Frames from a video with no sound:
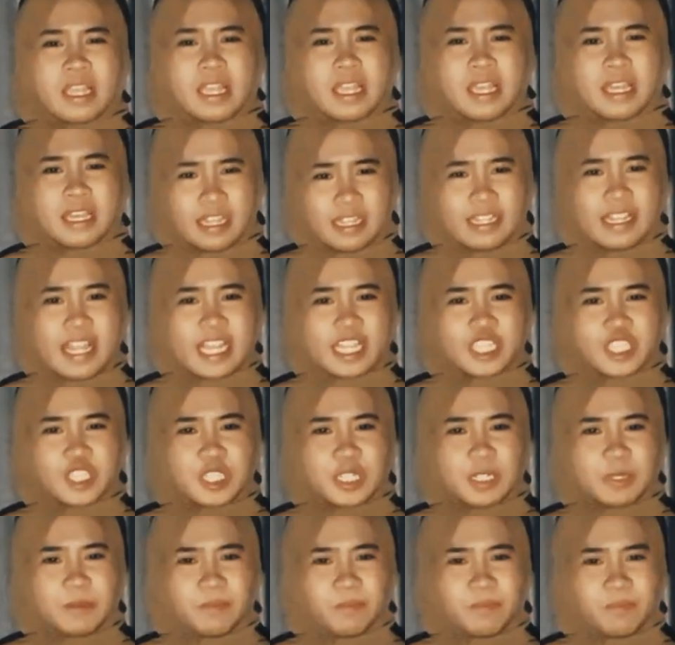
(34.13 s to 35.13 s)

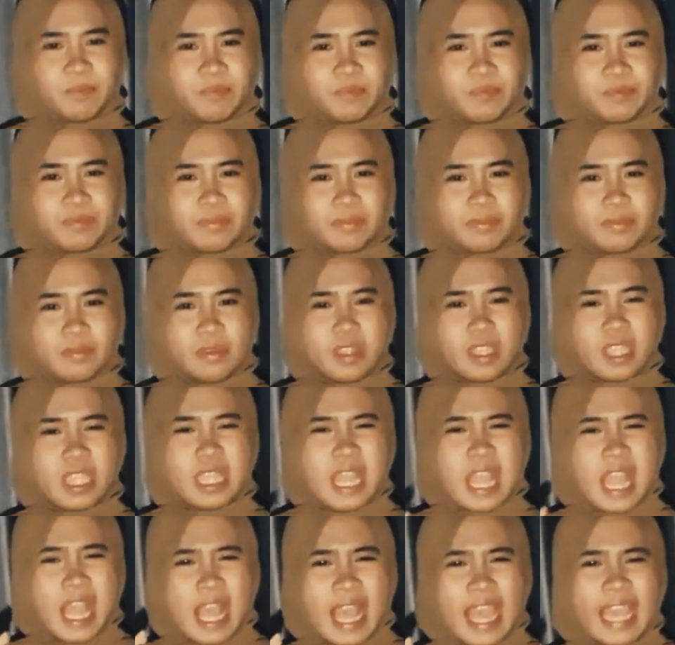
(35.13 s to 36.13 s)
connection.
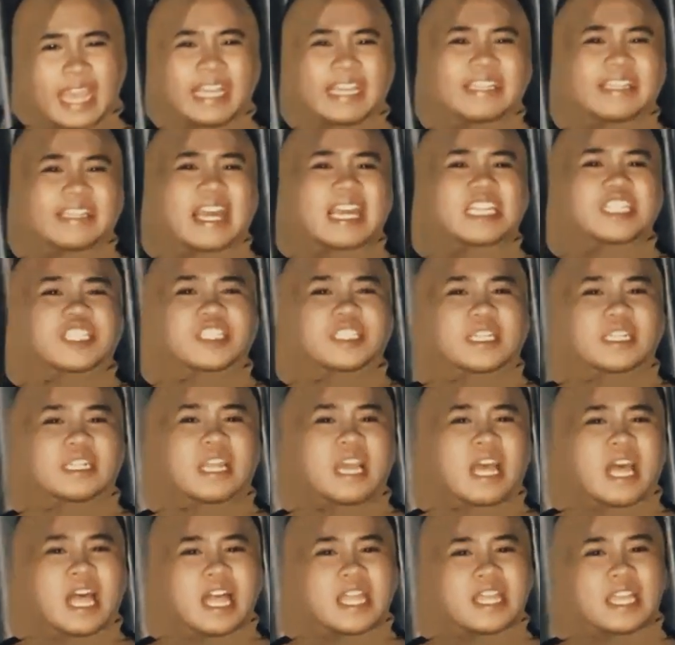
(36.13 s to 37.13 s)
A
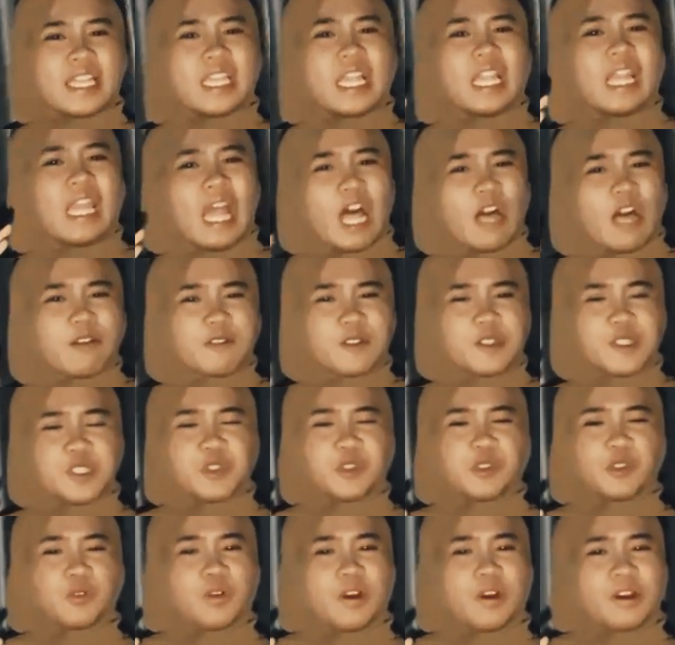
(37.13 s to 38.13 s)
connection that allows
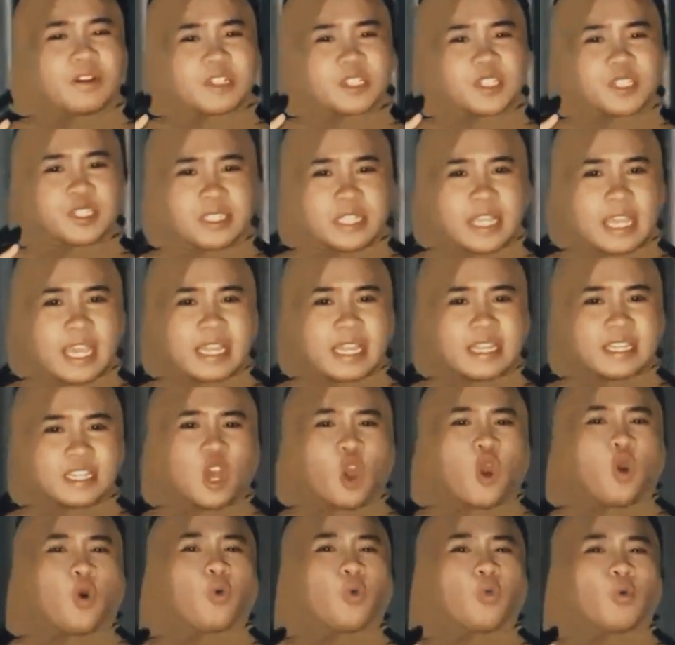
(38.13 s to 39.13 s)
you to understand
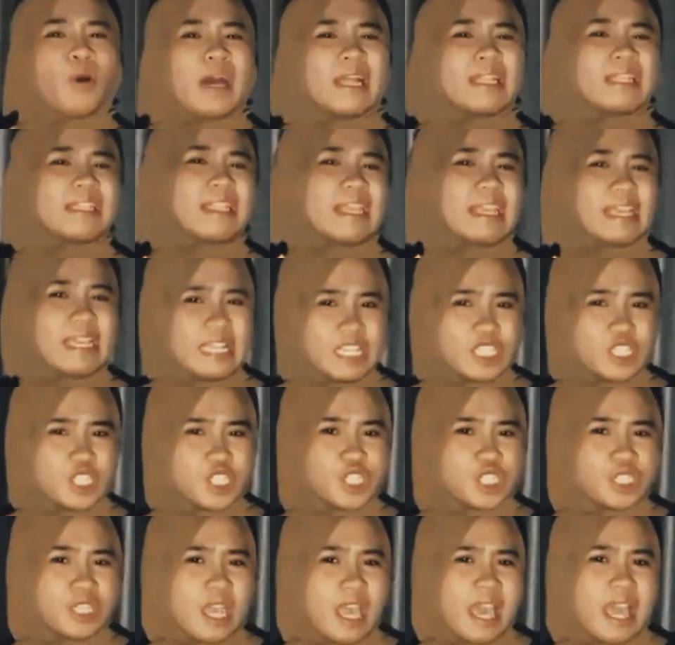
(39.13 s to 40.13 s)
what
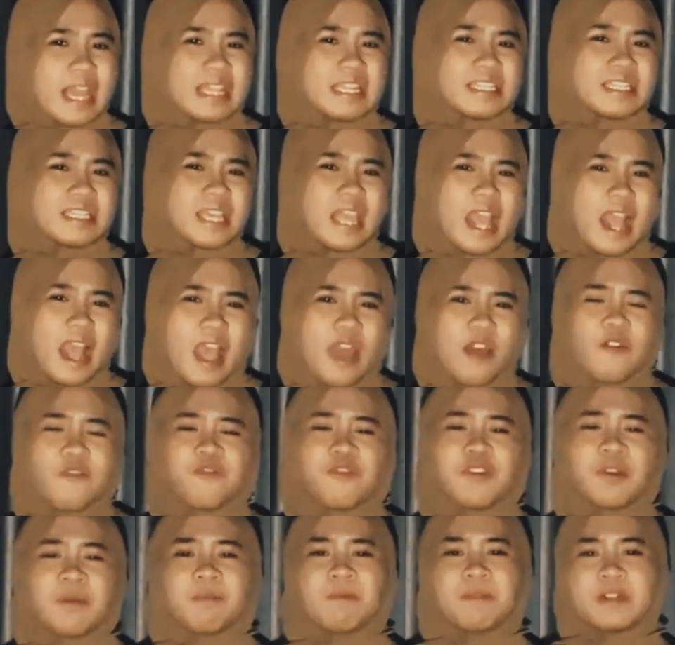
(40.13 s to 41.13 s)
each and
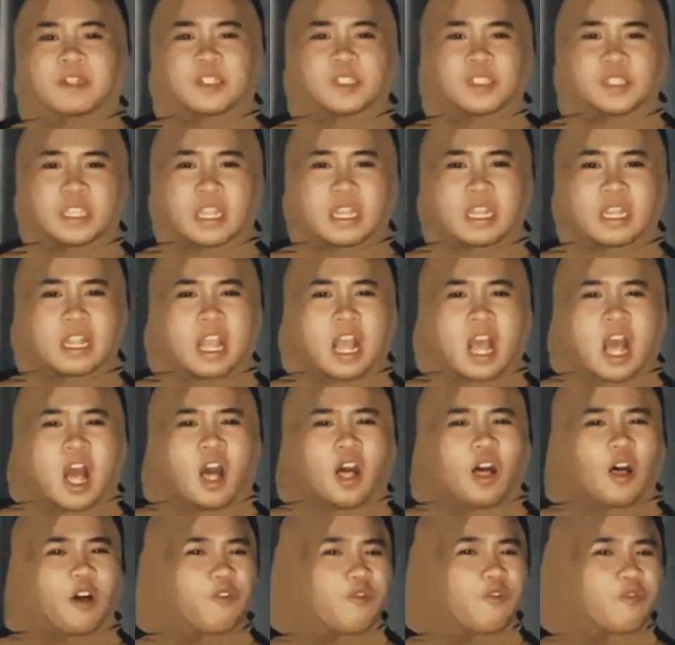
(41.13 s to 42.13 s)
every person
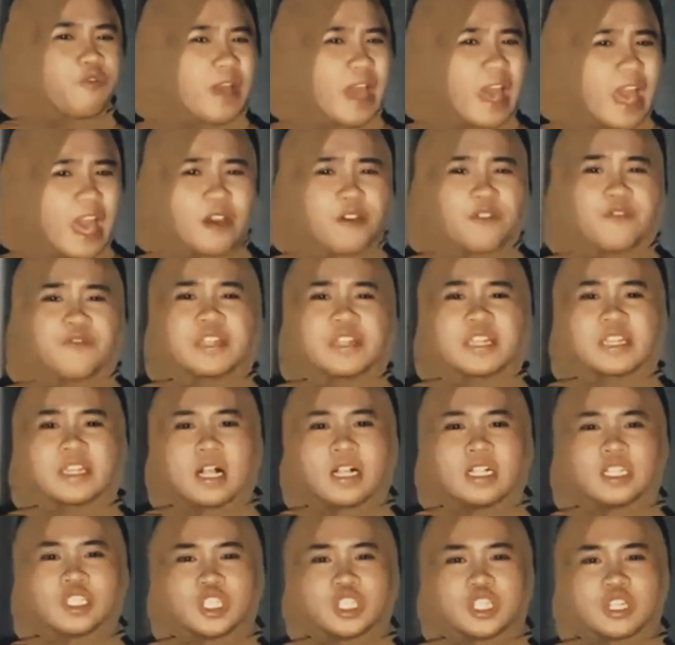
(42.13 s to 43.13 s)
of every
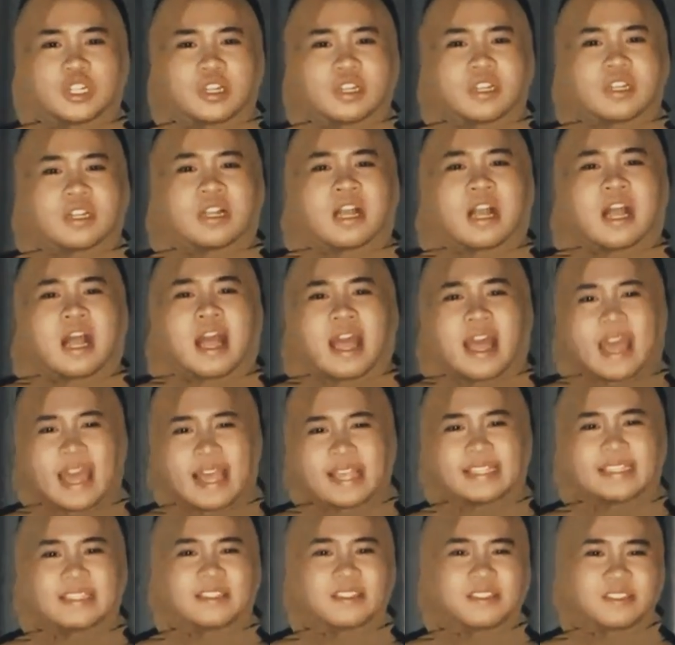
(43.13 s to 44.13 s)
culture
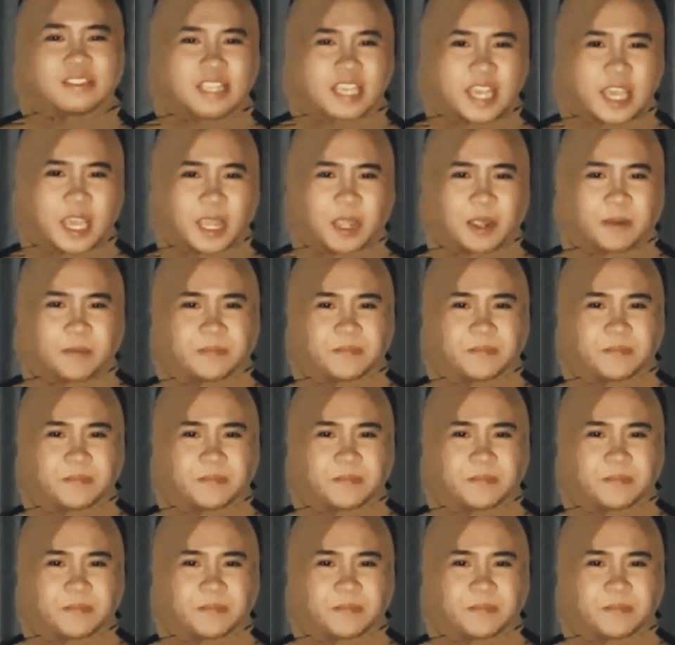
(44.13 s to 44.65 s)
has to say.